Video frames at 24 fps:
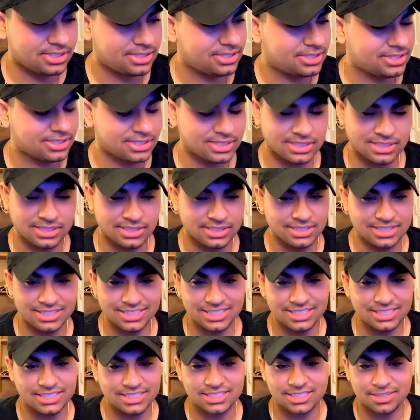
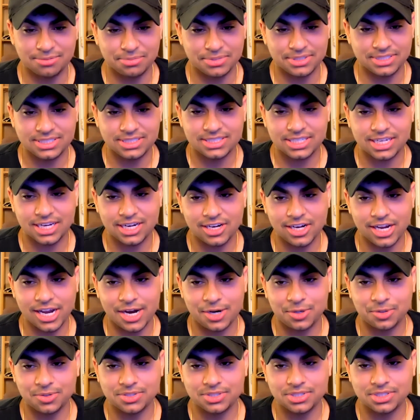it's gonna be scary
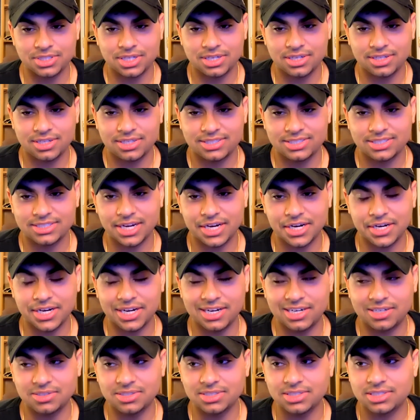hours. Scary
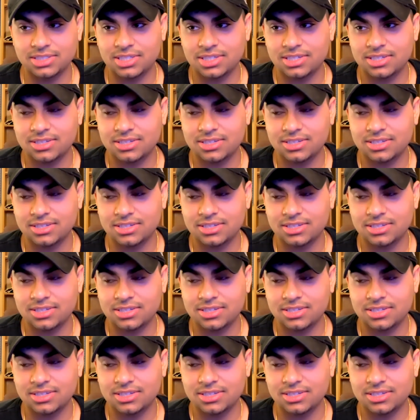hours,